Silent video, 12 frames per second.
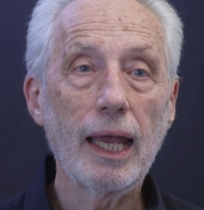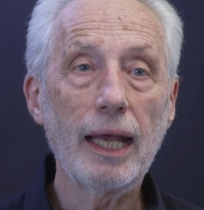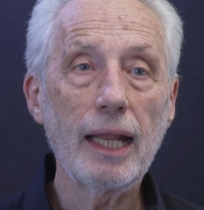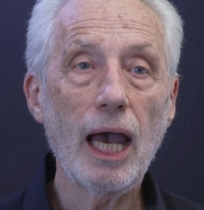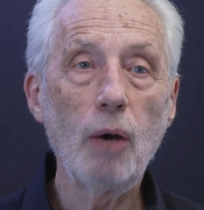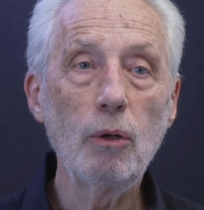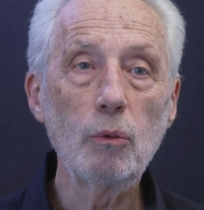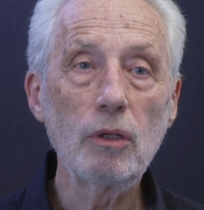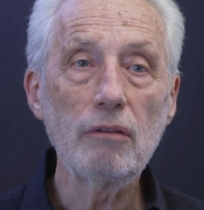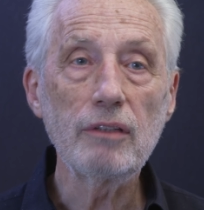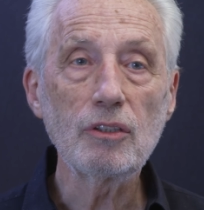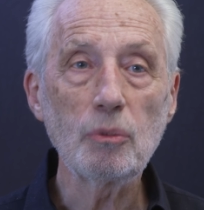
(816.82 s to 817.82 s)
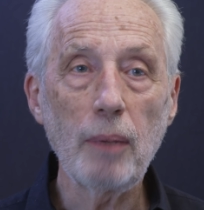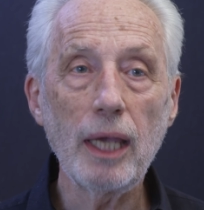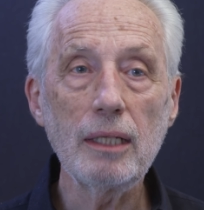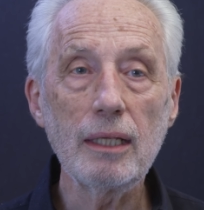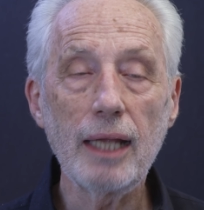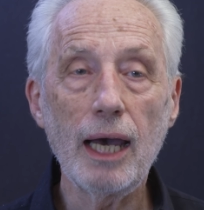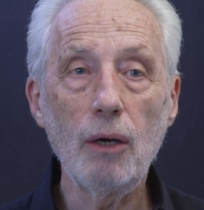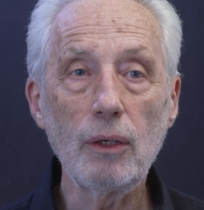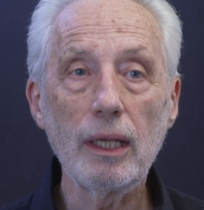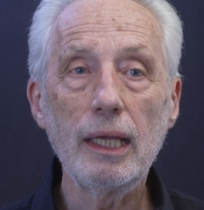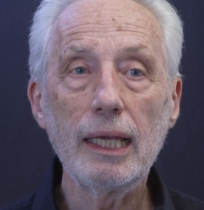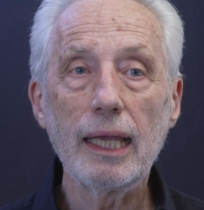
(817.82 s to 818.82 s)
and how it would have expanded out,
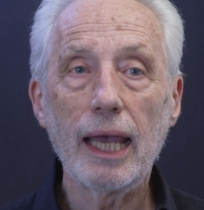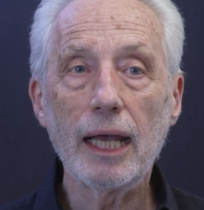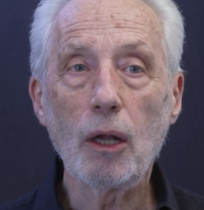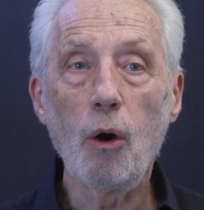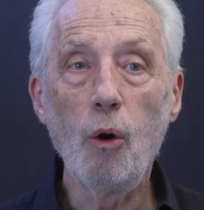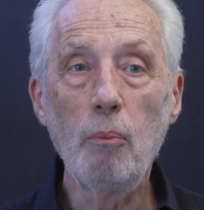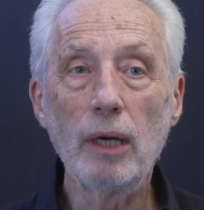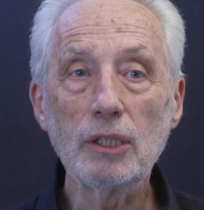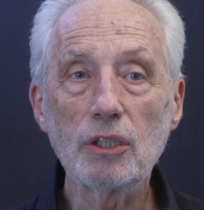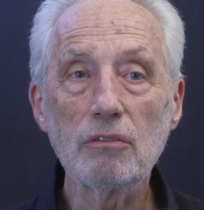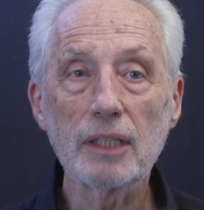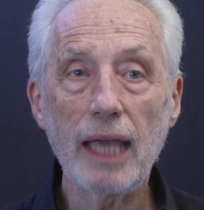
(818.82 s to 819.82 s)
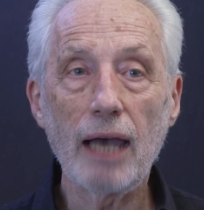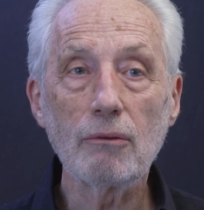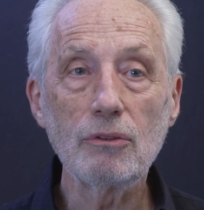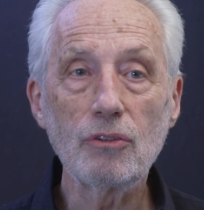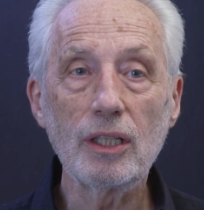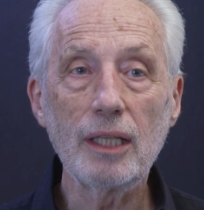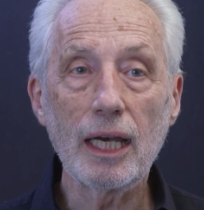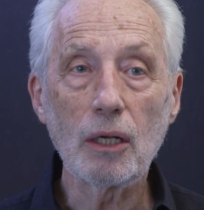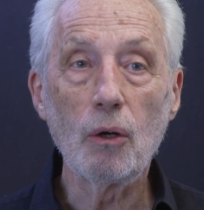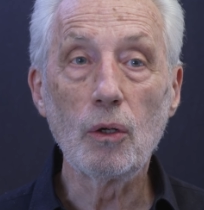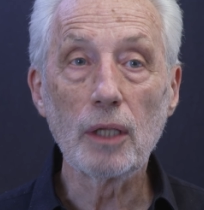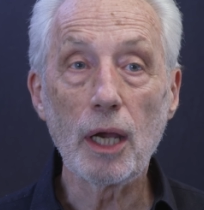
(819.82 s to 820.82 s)
and a whole bunch of accountants in that
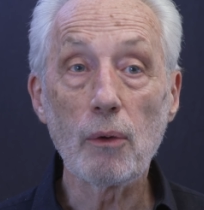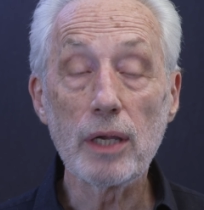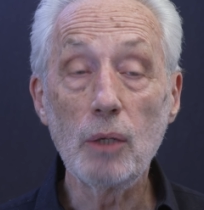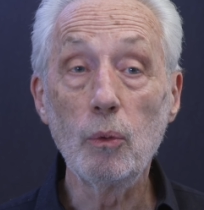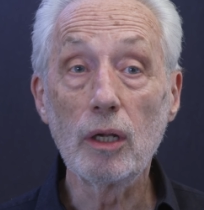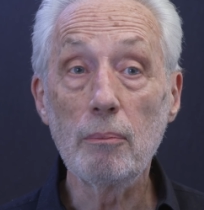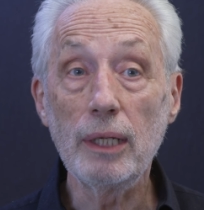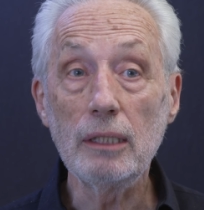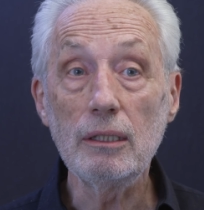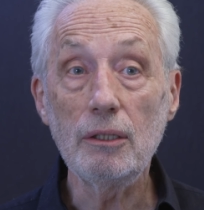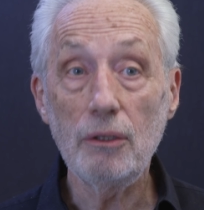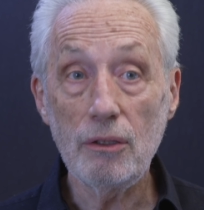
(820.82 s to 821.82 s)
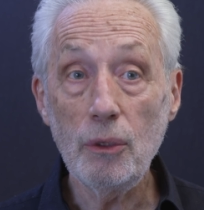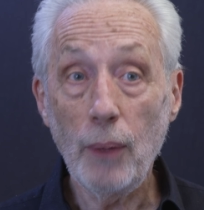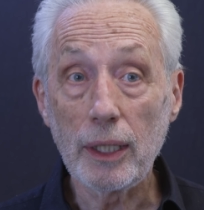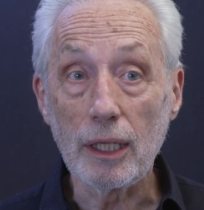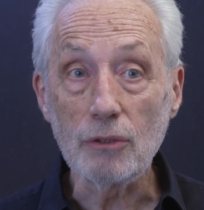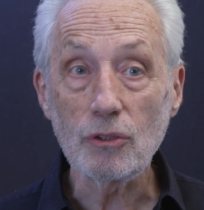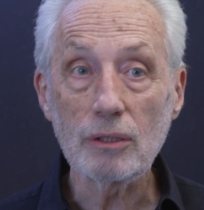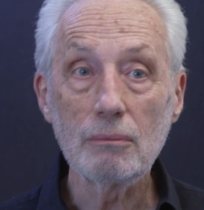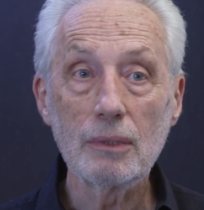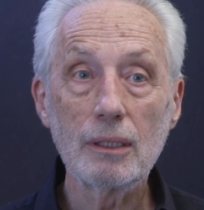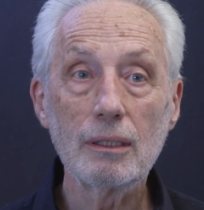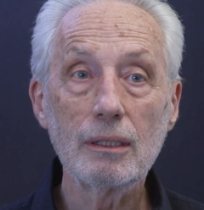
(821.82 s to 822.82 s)
whole area would have been doing this.
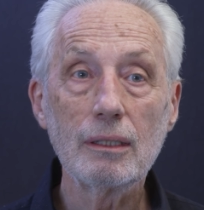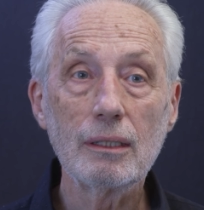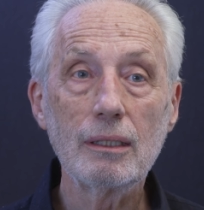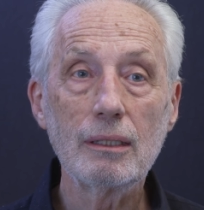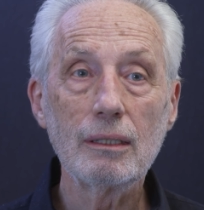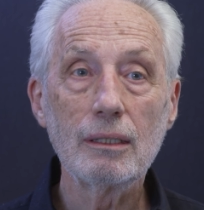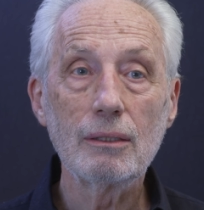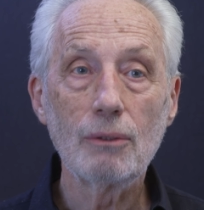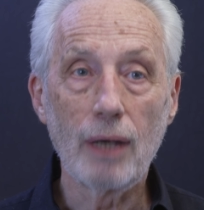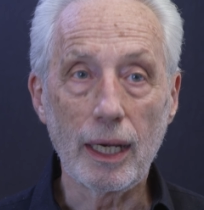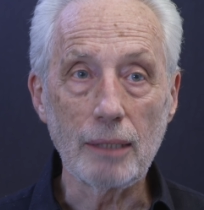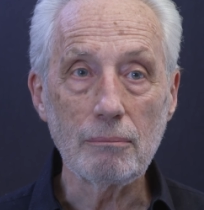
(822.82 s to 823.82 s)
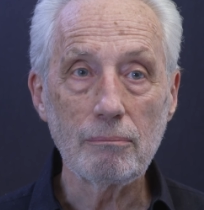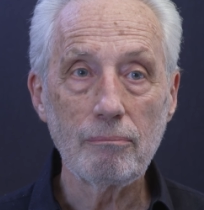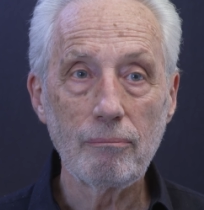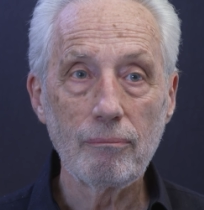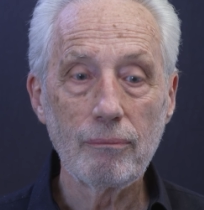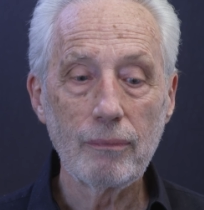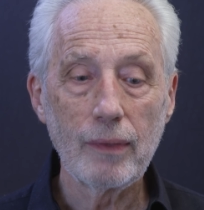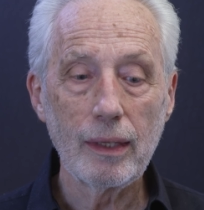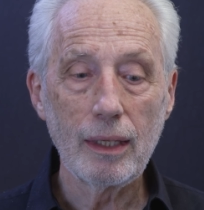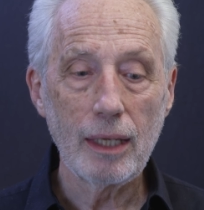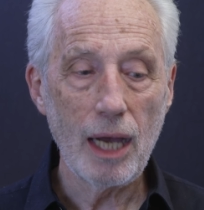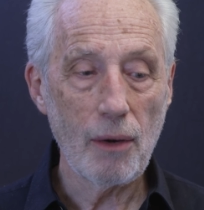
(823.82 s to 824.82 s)
Right.
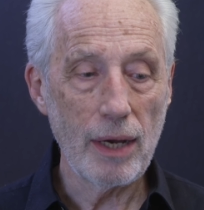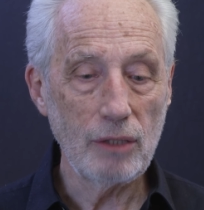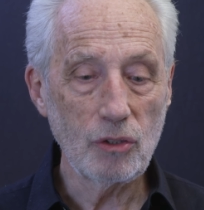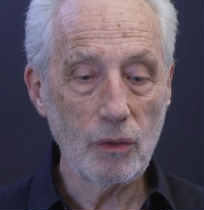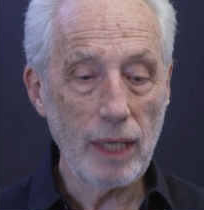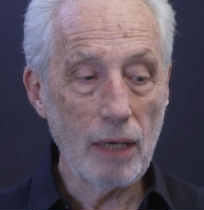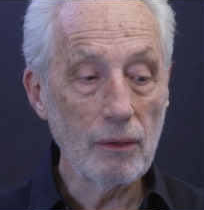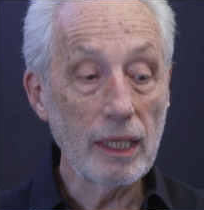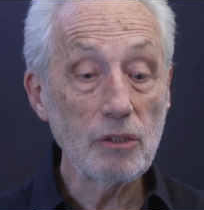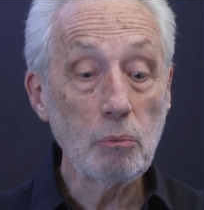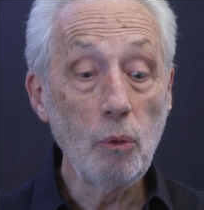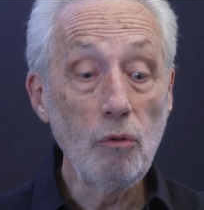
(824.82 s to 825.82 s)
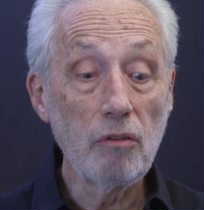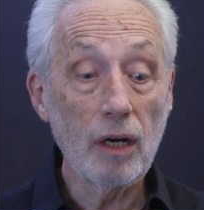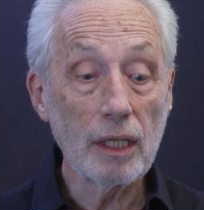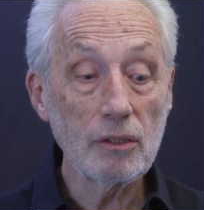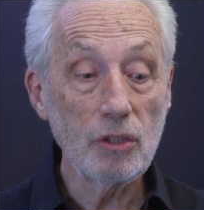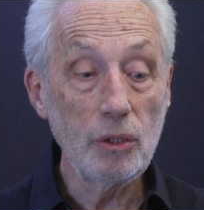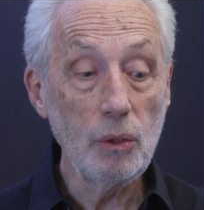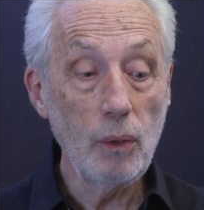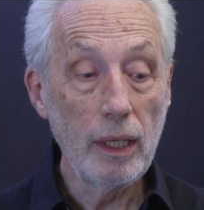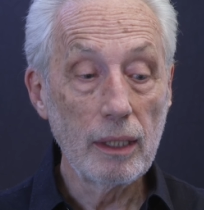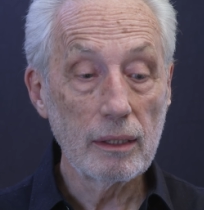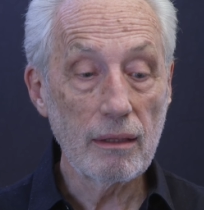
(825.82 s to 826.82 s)
All right, so now let's move on to
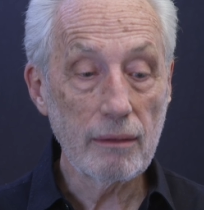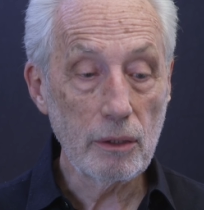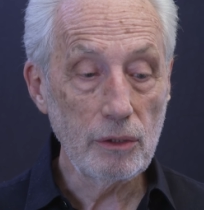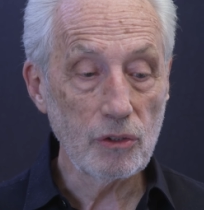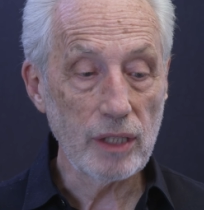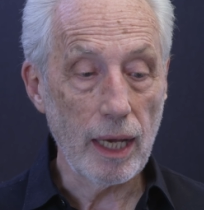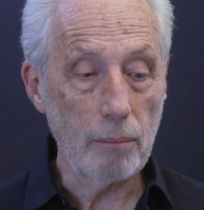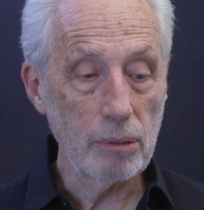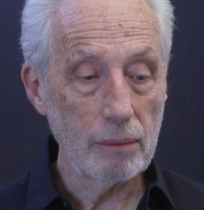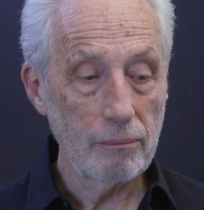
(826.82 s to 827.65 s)
the 3rd step.